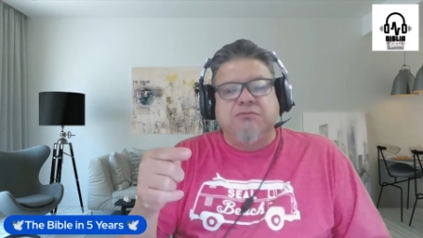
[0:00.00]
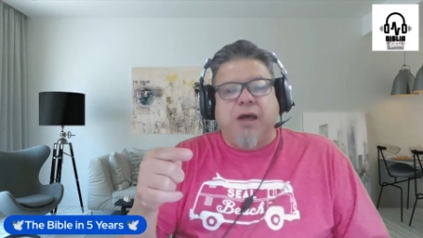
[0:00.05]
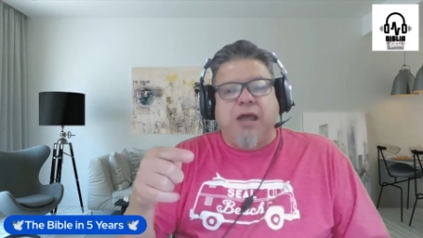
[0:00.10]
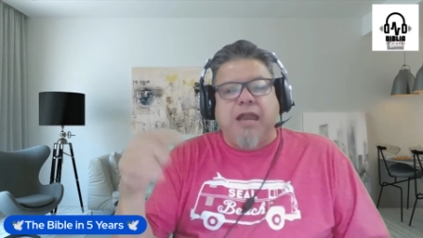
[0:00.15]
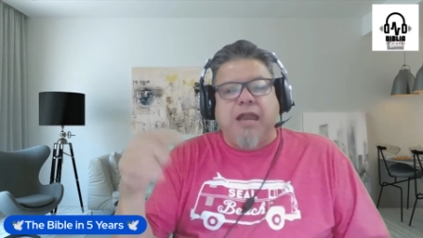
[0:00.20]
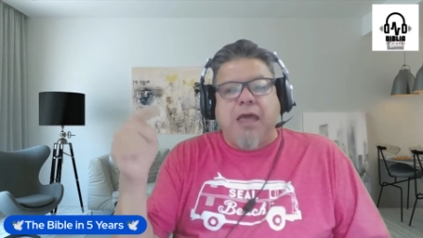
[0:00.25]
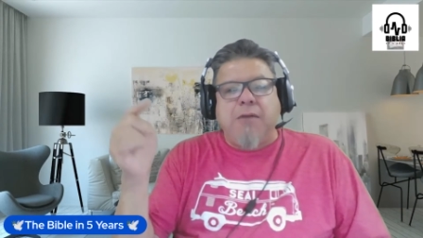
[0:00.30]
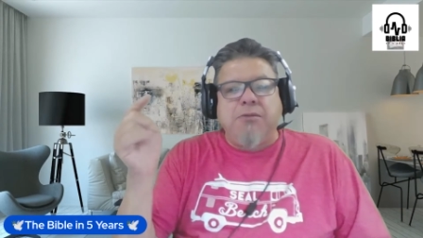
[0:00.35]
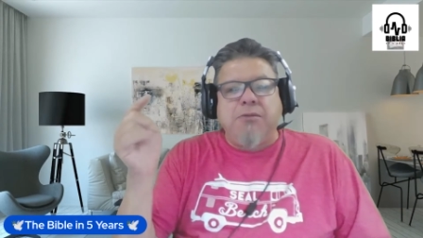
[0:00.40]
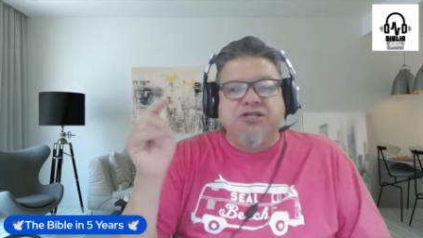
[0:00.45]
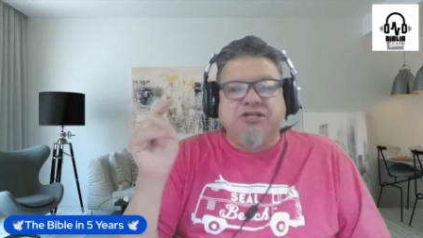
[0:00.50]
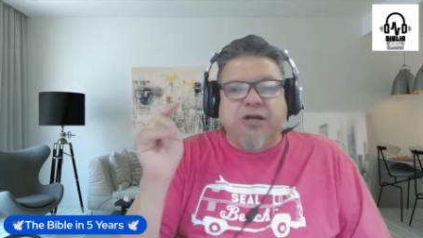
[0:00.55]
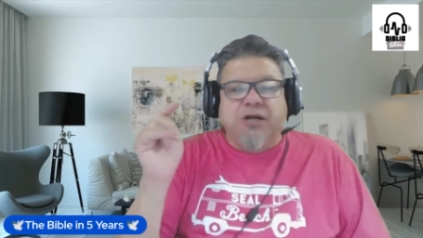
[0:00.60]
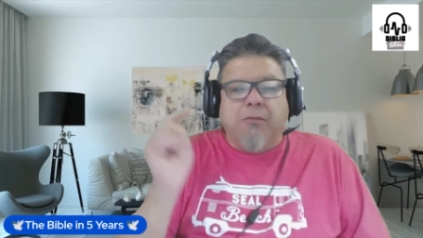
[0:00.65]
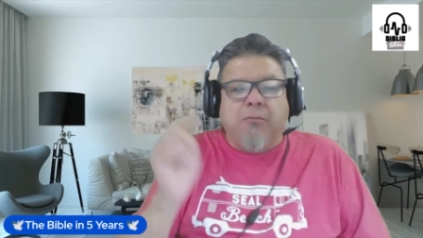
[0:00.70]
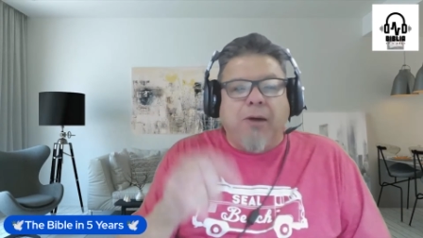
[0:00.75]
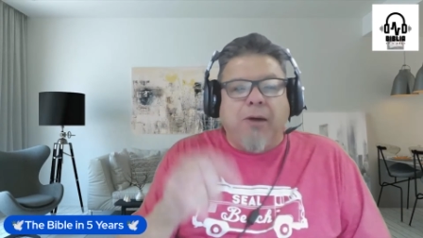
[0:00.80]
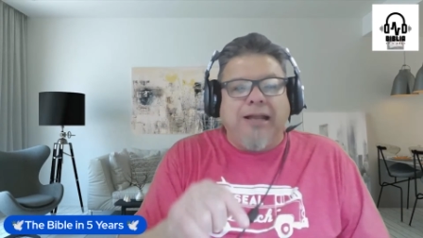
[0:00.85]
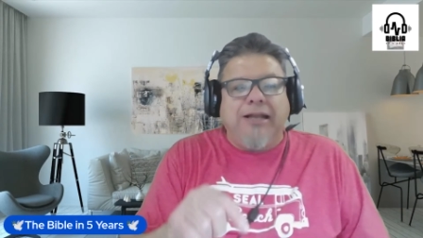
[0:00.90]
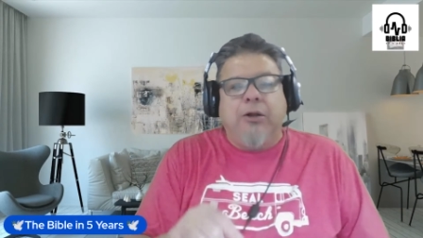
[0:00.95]
My name is
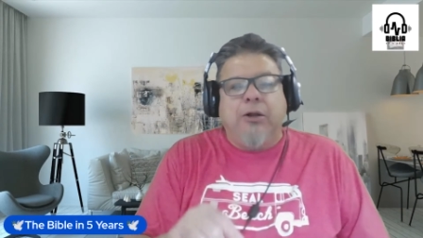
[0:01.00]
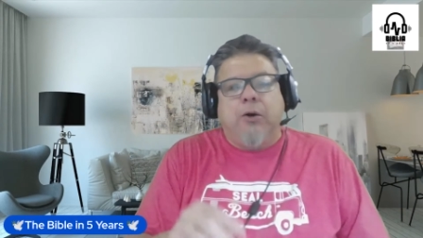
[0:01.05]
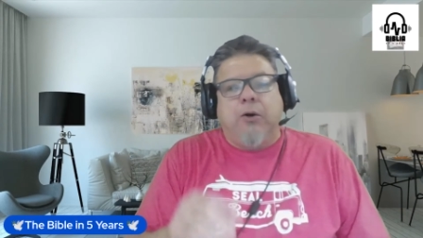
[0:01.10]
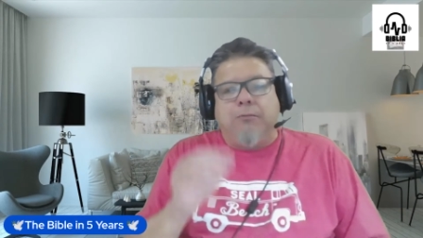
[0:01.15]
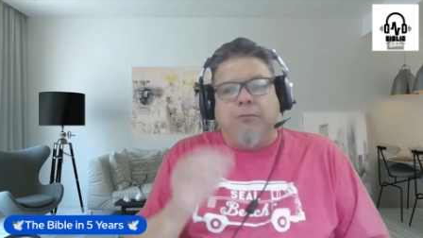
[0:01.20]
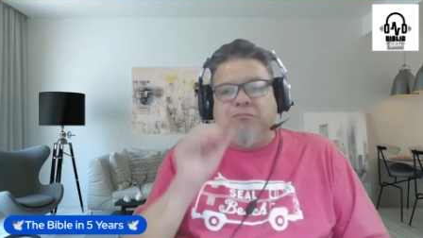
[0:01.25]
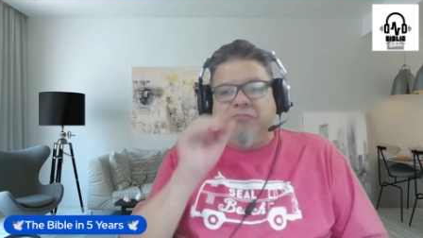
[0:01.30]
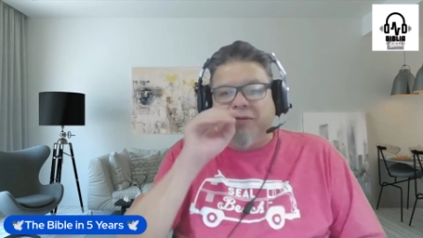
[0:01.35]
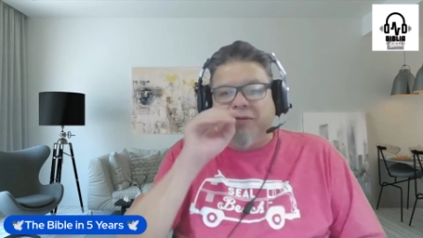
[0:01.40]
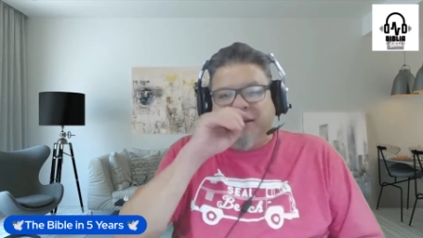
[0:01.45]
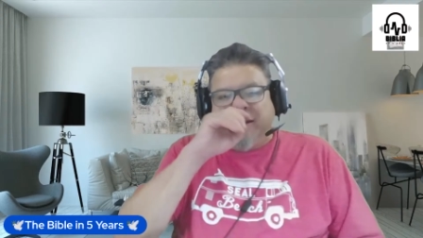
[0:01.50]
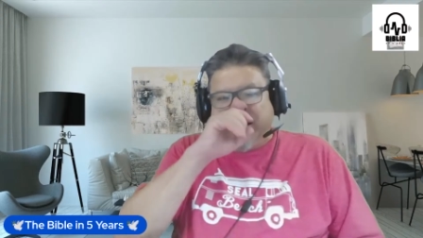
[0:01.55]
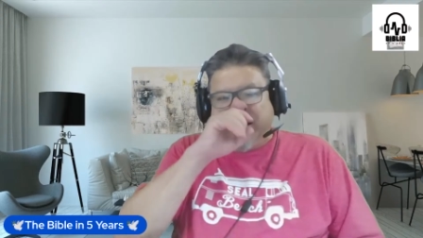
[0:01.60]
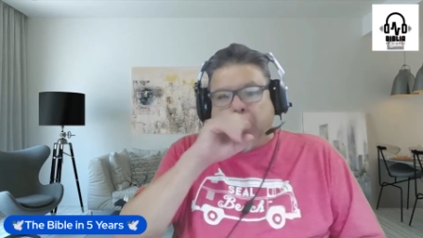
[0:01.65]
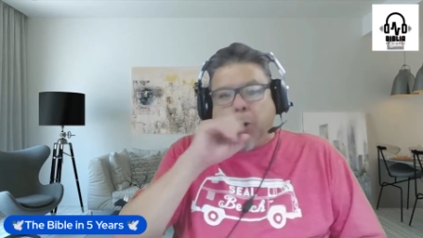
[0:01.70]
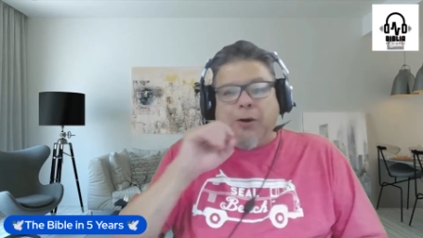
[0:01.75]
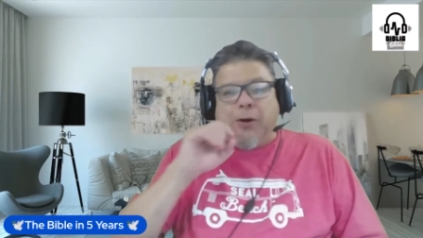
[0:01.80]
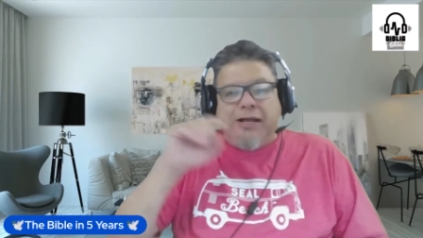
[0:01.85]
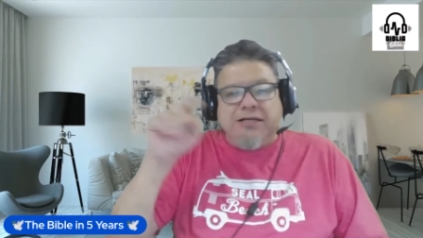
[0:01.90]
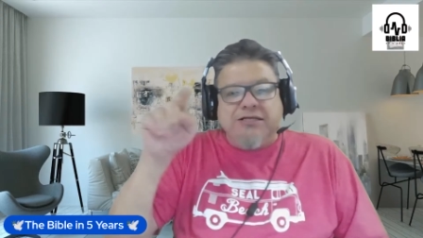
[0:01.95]
Armando,
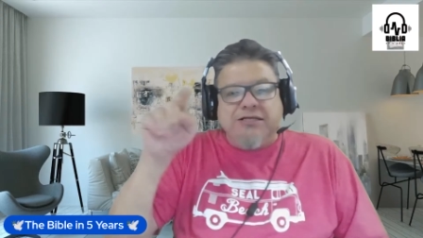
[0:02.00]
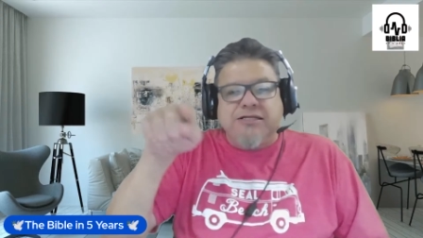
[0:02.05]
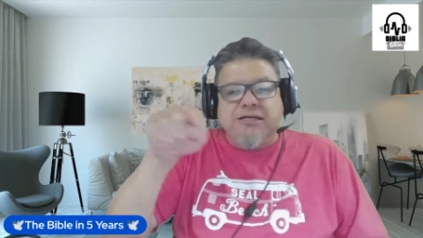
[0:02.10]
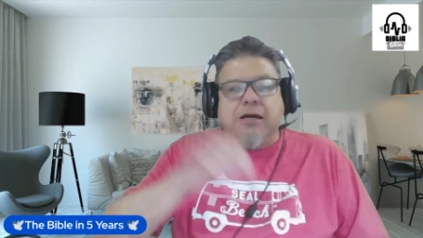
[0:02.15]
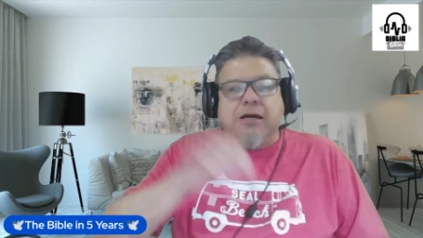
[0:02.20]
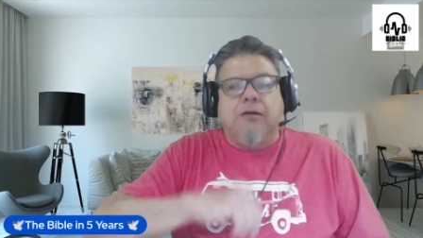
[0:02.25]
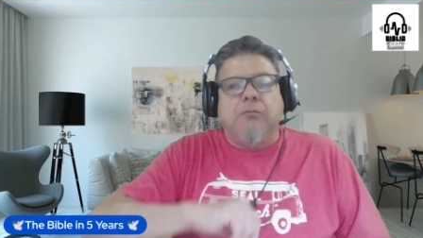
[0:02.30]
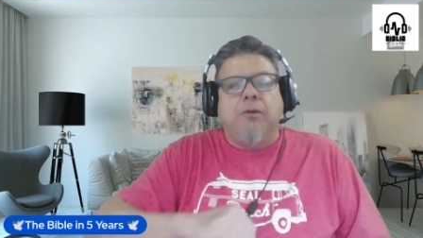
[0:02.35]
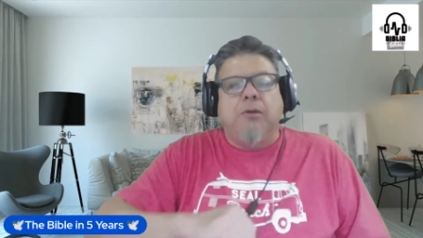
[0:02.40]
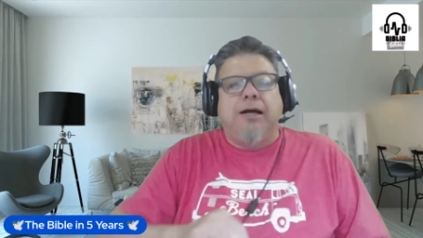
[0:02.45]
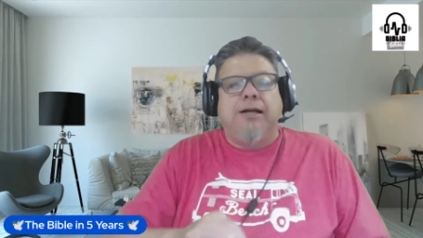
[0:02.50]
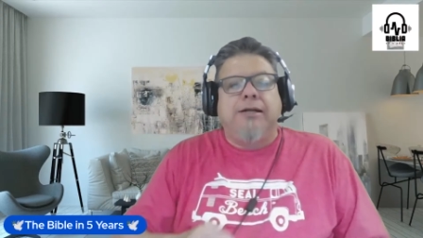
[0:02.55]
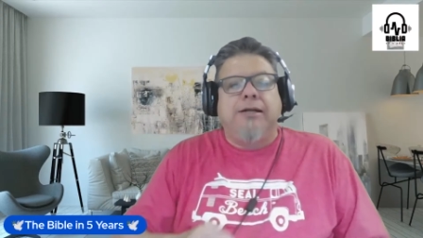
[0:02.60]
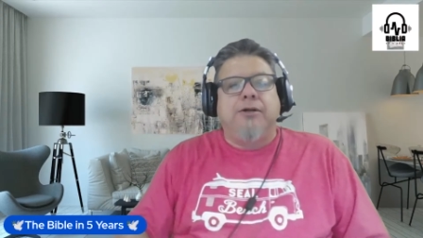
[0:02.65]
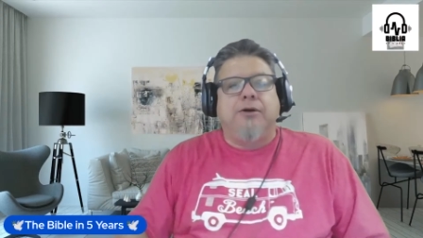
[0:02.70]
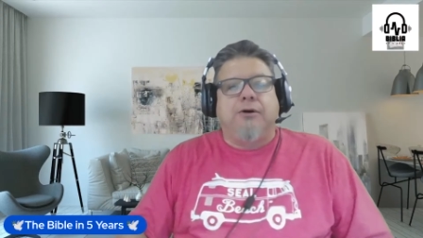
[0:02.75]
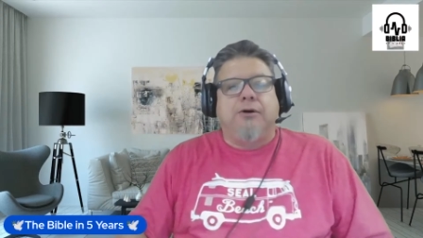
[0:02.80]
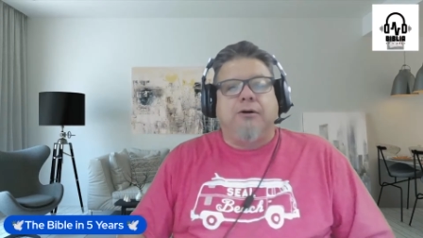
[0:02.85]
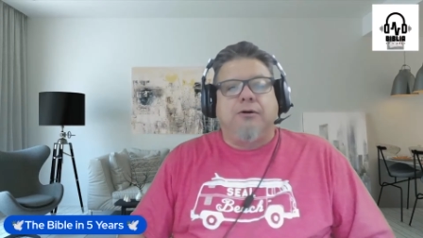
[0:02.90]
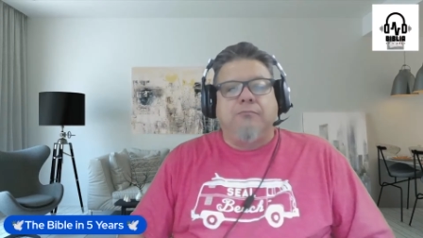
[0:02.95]
crazy
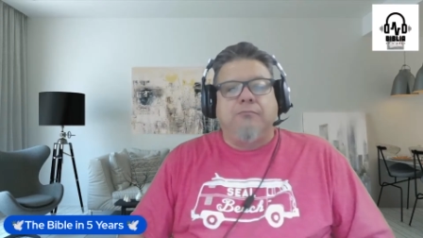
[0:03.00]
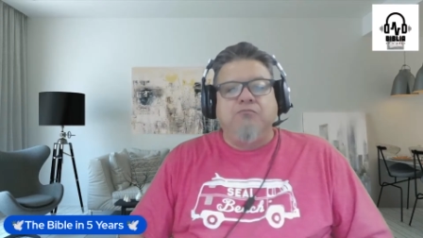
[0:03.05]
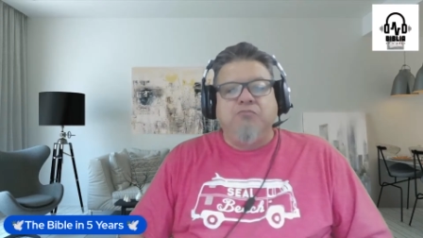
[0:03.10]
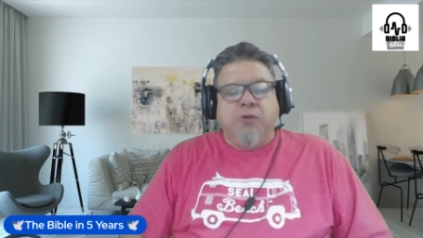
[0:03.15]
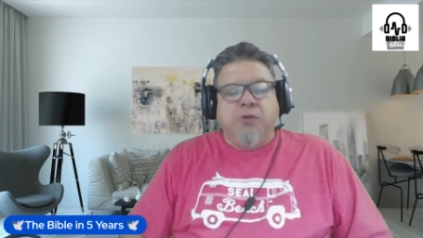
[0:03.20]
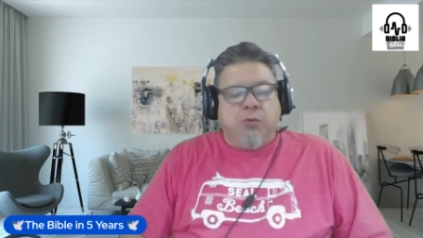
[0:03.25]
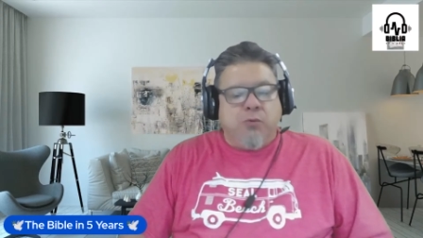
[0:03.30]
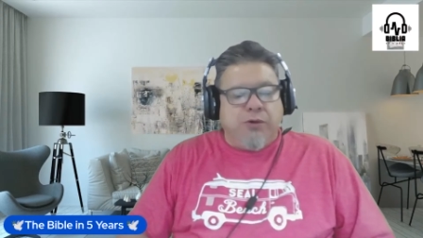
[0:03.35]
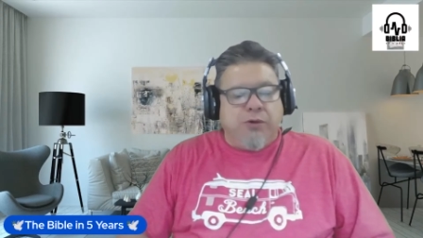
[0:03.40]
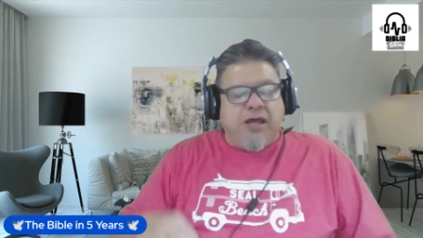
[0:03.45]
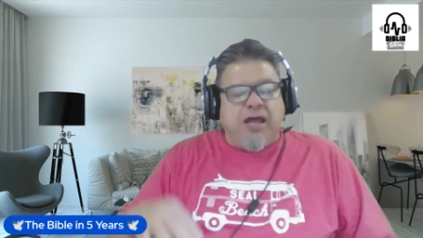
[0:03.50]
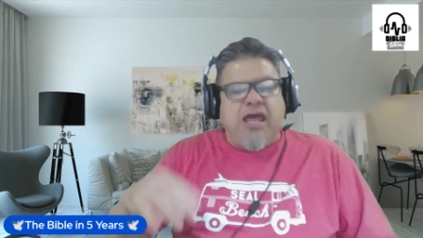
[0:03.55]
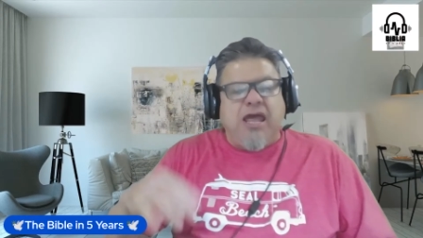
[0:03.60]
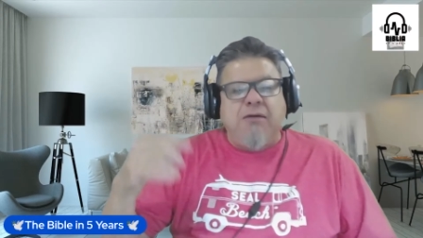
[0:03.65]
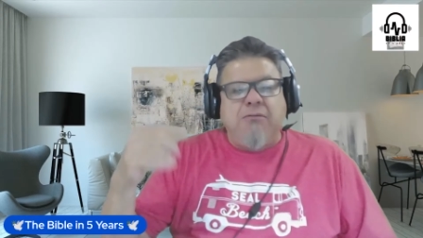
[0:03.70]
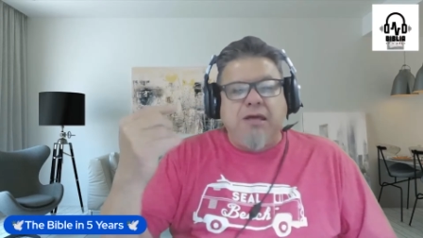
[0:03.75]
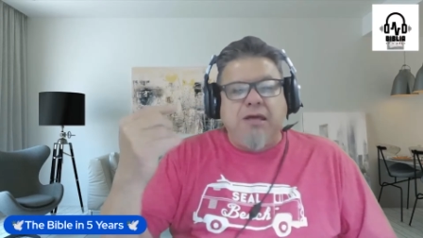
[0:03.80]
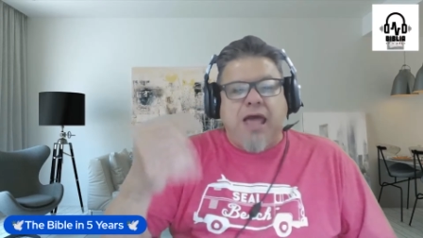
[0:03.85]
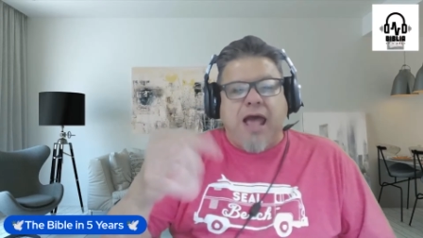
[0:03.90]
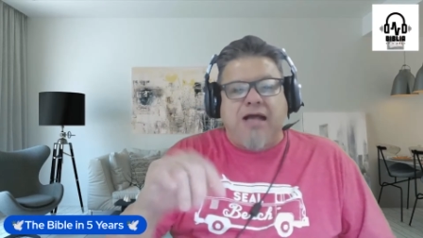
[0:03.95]
Armando, with a
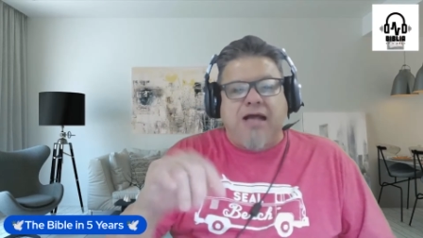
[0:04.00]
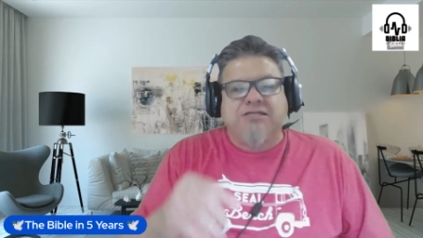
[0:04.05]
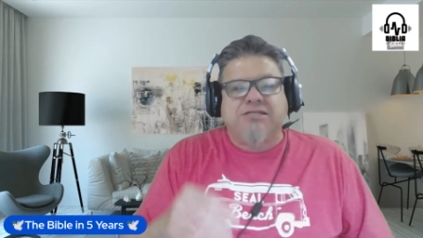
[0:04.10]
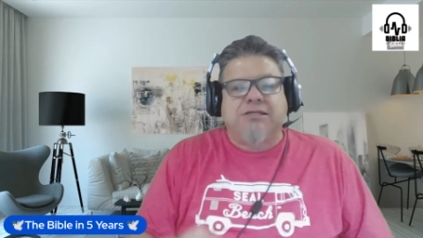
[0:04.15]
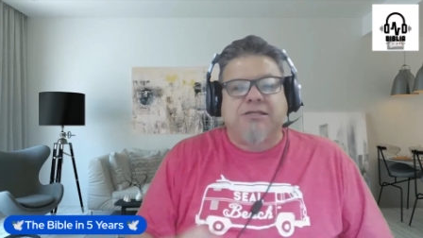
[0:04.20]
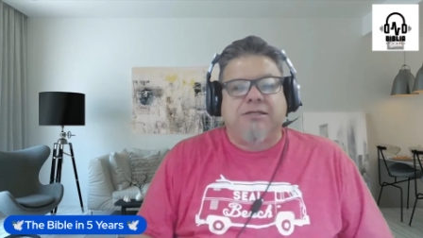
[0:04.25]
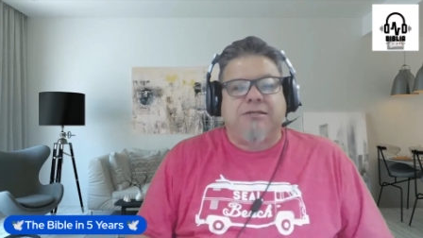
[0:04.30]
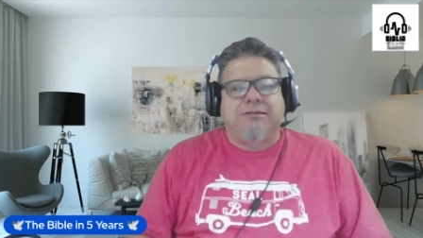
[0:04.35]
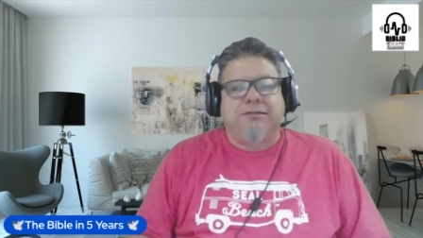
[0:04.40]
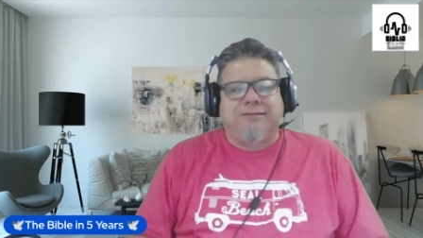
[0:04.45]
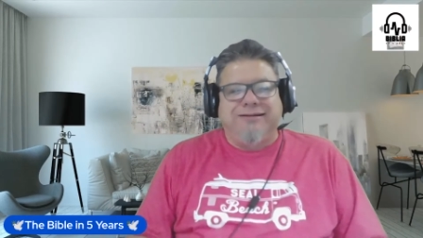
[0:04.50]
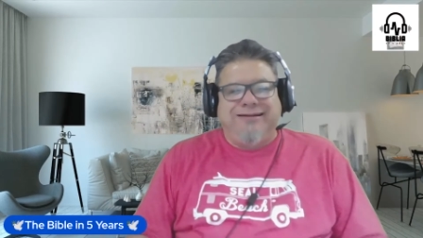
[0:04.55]
heavy accent.